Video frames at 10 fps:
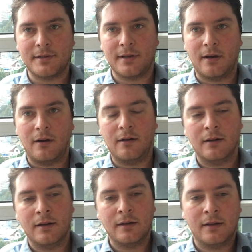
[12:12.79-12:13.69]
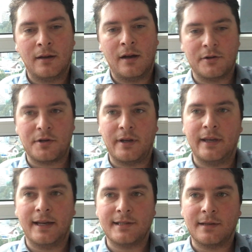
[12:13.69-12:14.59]
so I'll show you
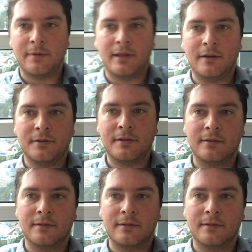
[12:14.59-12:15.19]
guys some of those.